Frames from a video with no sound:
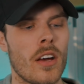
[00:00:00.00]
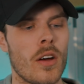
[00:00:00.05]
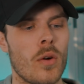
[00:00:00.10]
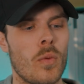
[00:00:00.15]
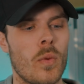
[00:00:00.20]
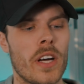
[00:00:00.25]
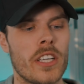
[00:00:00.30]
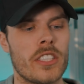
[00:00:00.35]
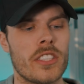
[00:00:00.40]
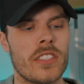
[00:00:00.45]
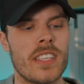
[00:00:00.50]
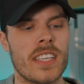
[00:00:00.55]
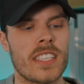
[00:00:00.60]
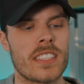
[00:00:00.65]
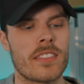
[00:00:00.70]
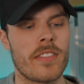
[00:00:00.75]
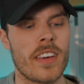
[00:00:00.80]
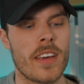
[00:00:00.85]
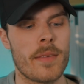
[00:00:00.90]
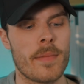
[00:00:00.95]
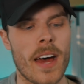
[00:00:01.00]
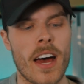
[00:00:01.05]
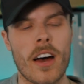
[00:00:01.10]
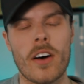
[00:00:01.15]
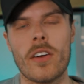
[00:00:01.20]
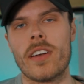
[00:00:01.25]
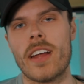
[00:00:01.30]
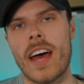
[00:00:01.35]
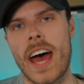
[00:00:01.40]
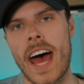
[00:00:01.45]
which this
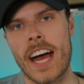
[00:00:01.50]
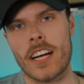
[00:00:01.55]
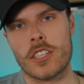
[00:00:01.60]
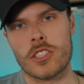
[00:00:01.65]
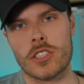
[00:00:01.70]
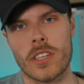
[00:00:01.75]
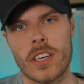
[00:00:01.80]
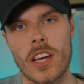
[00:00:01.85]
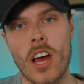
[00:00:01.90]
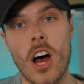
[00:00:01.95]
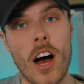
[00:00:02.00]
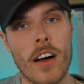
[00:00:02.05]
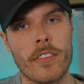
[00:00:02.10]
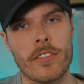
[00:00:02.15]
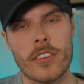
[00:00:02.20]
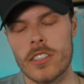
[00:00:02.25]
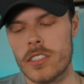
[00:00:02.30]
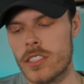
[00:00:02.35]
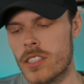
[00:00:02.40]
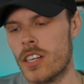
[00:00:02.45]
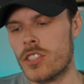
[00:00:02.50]
V-mount actually offers.